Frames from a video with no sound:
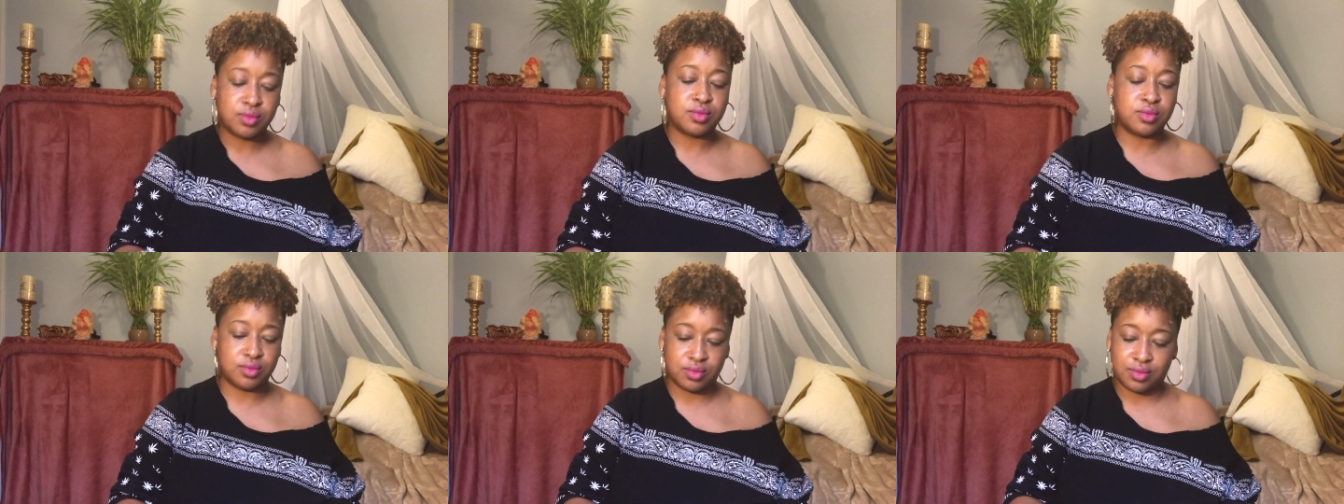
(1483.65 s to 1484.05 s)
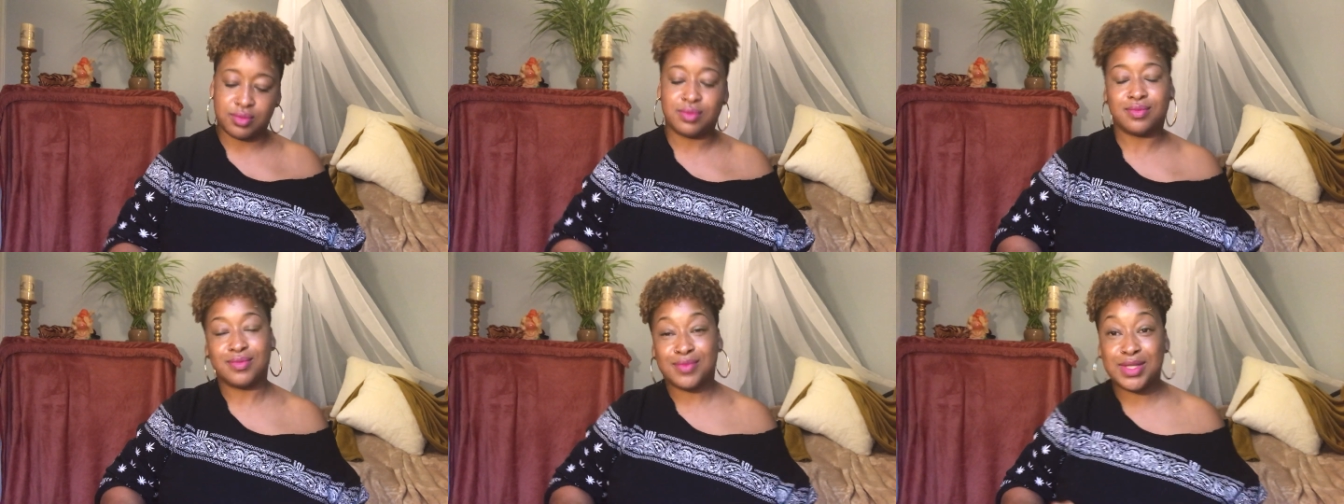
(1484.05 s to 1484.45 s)
Mm.
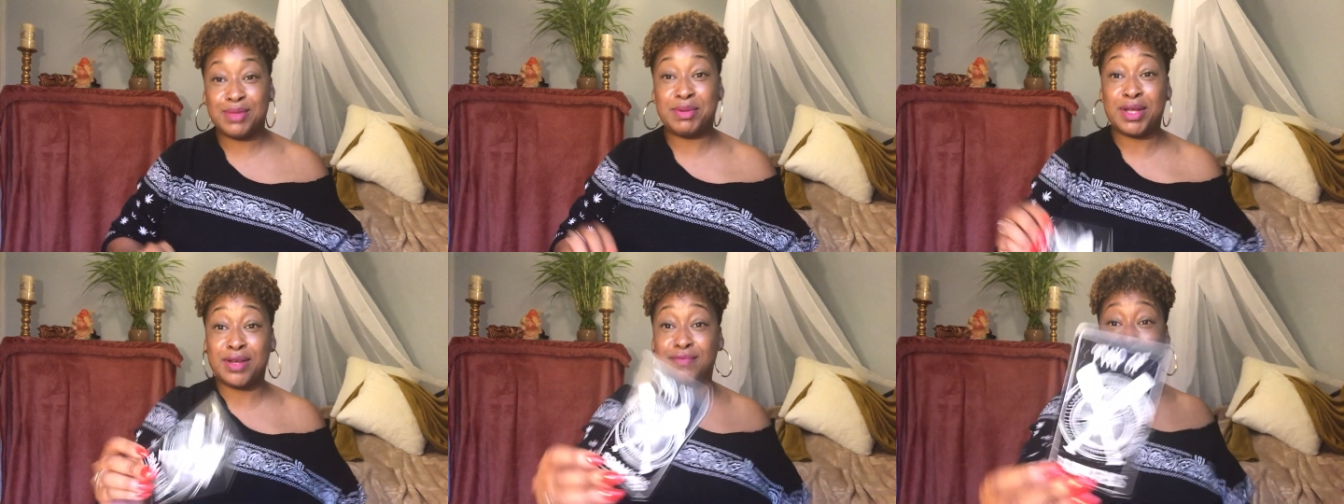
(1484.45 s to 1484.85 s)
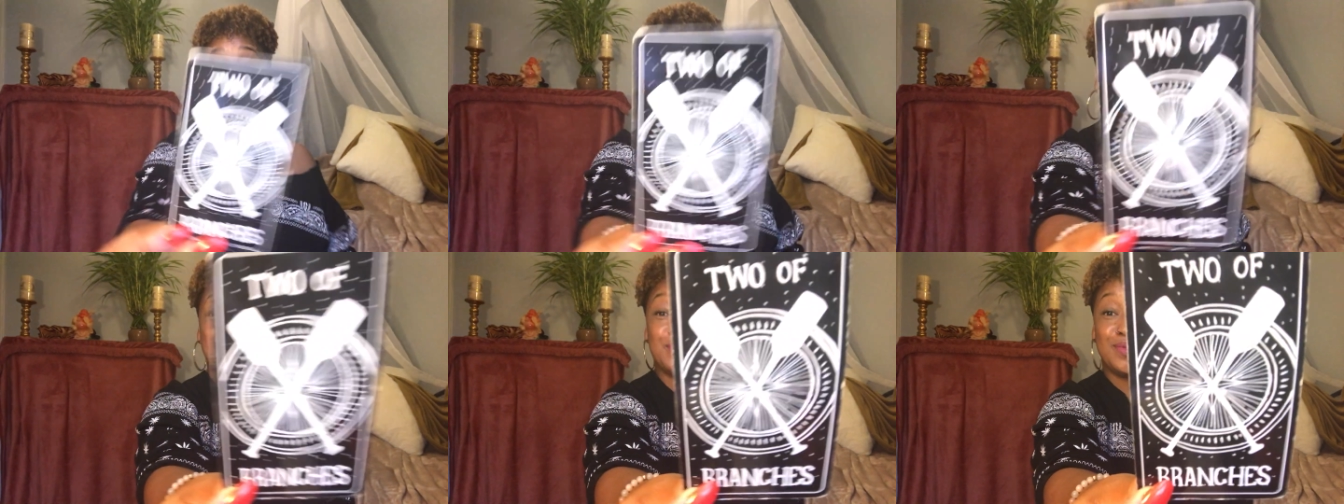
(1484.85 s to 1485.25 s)
Speaking of the
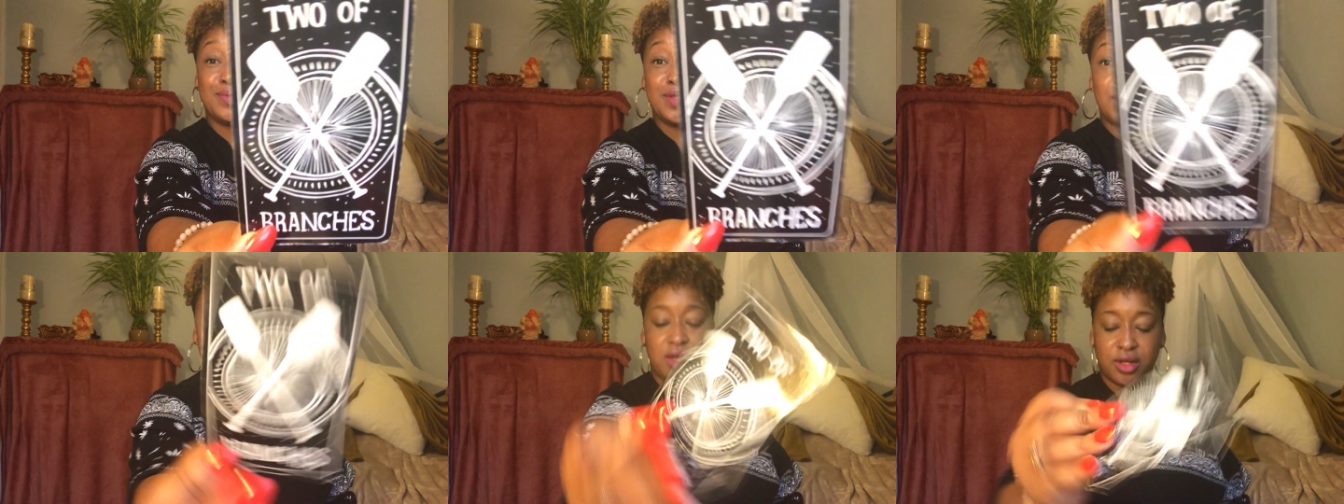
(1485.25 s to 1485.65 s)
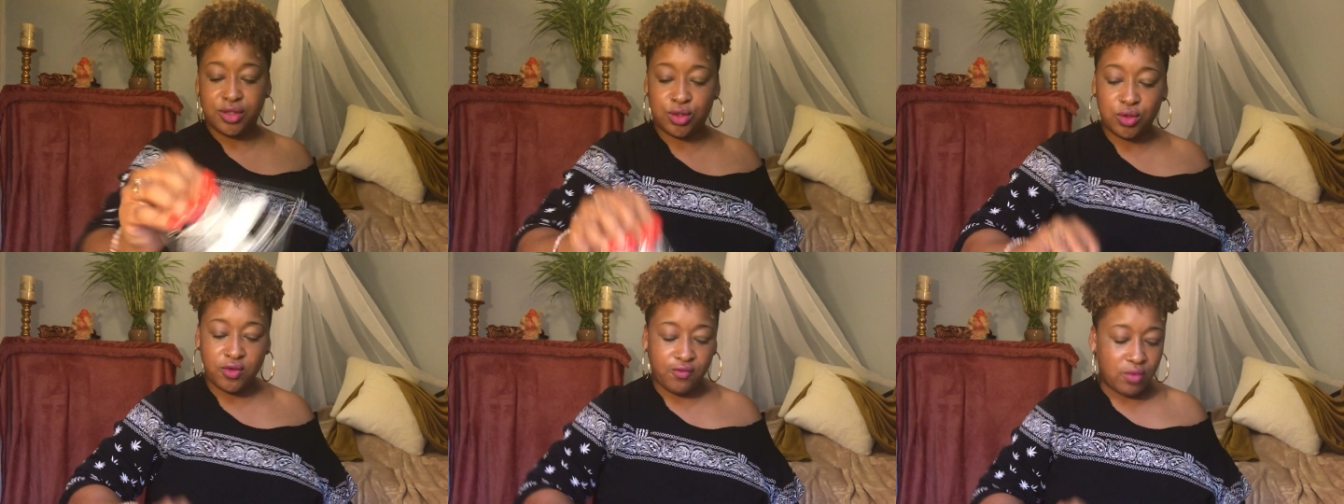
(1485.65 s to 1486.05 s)
two, the
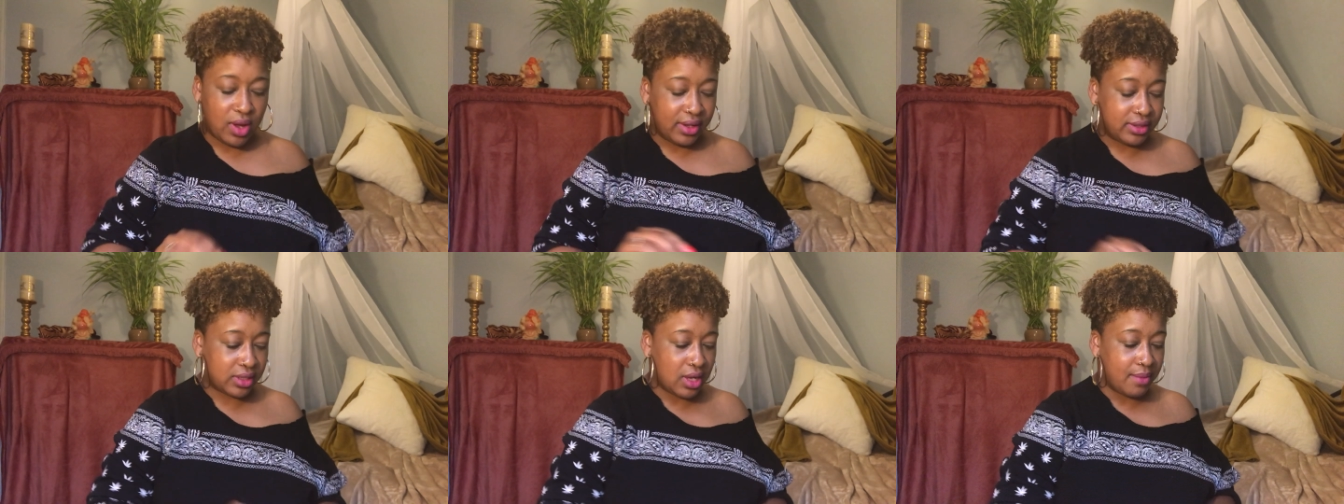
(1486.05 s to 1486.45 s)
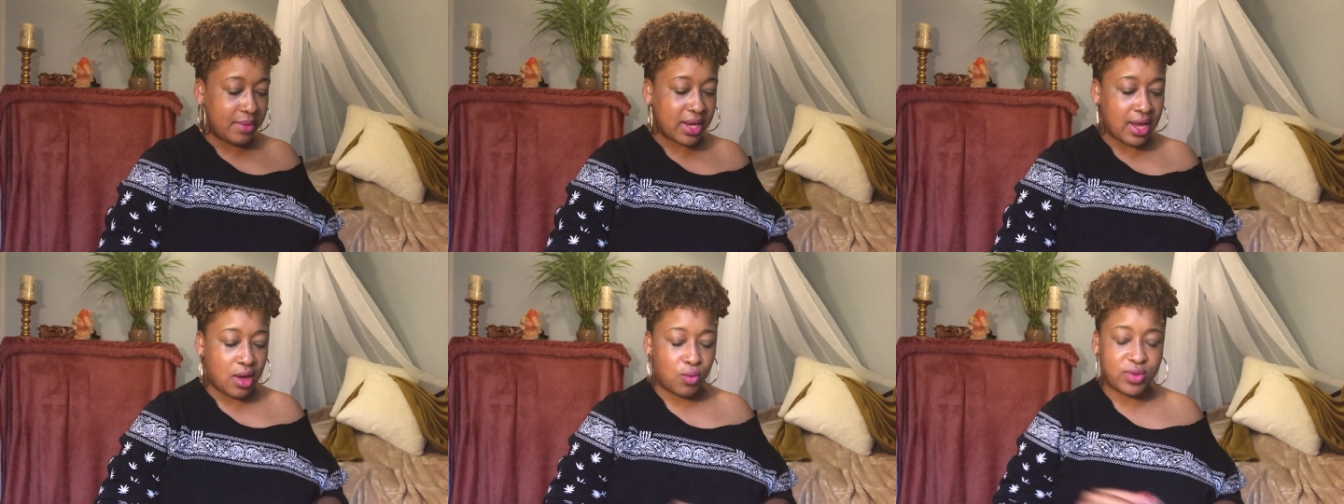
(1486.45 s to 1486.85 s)
Two of Wands
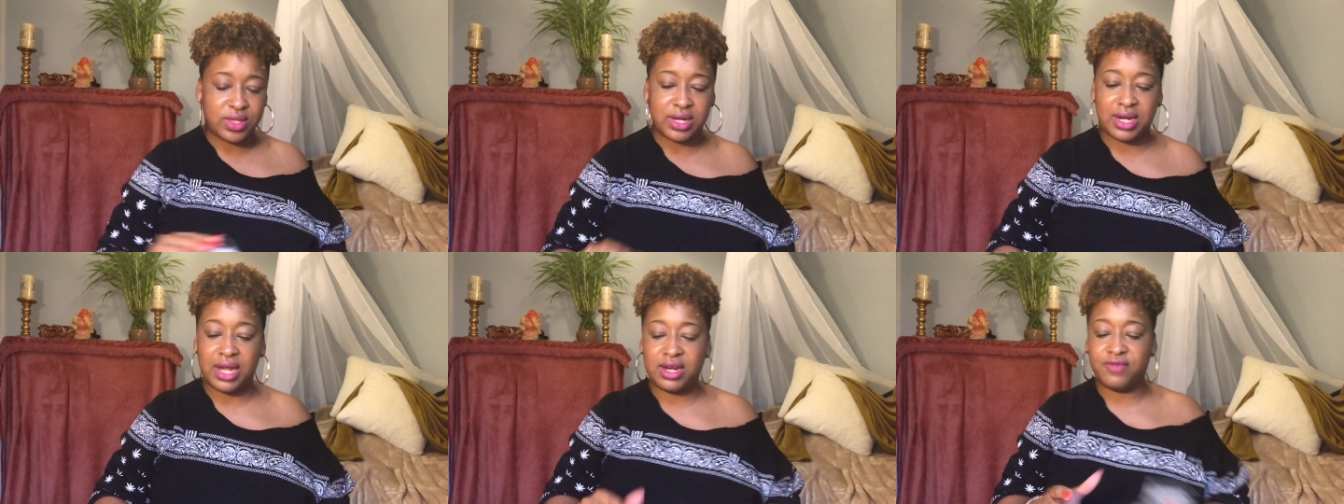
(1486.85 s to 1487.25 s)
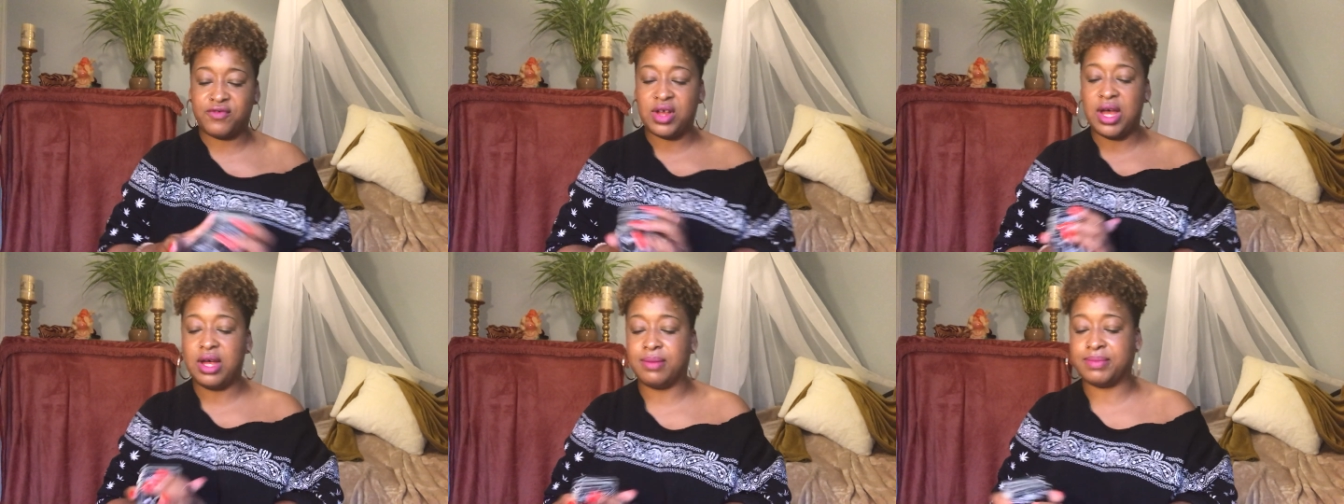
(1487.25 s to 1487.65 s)
coming out with the Knight
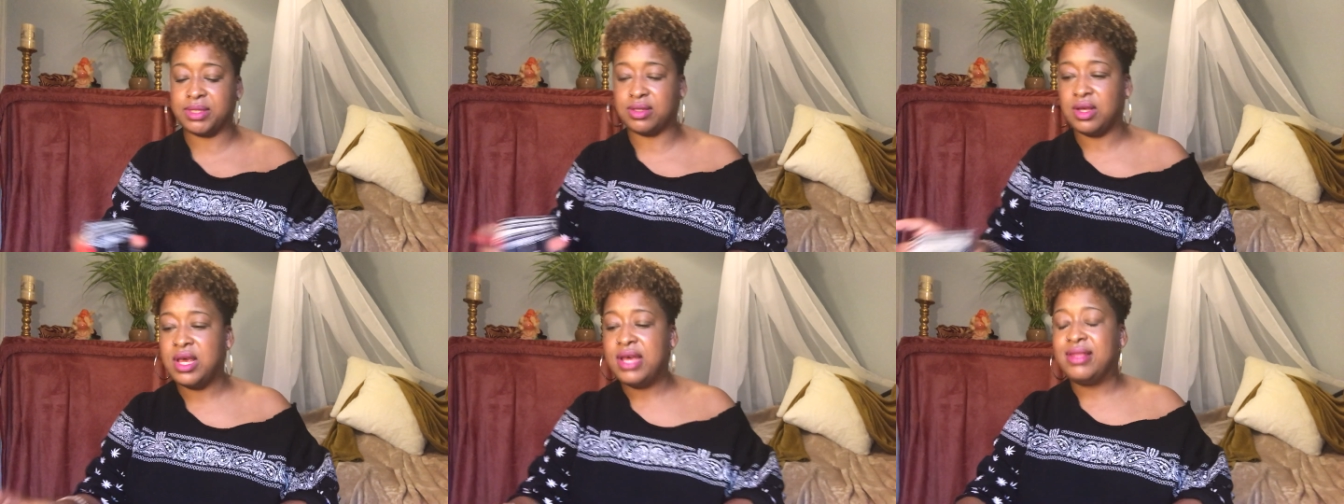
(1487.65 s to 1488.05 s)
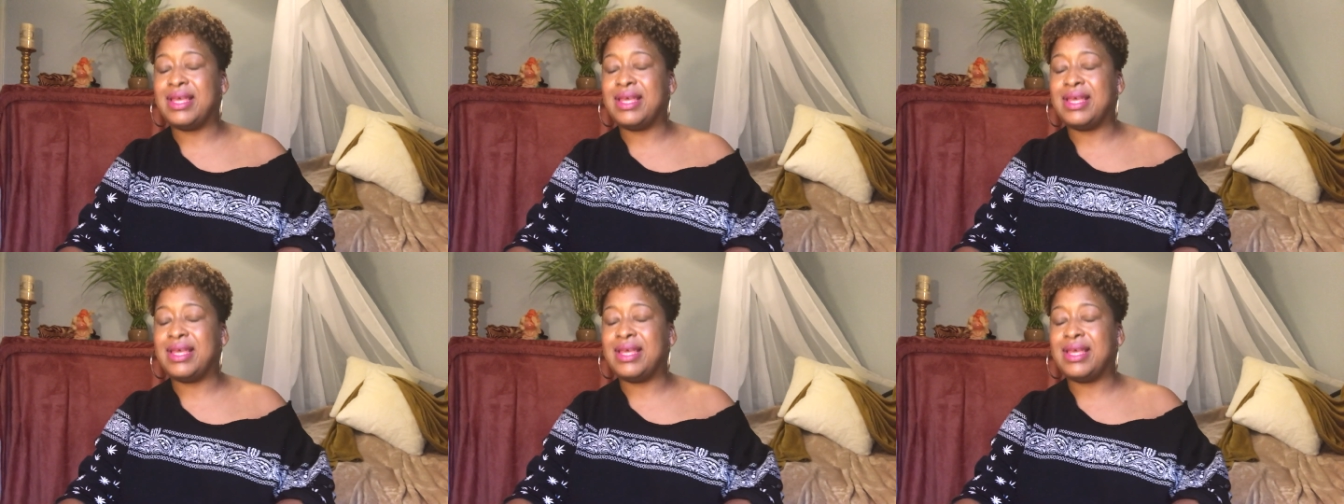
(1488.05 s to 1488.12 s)
of Cups.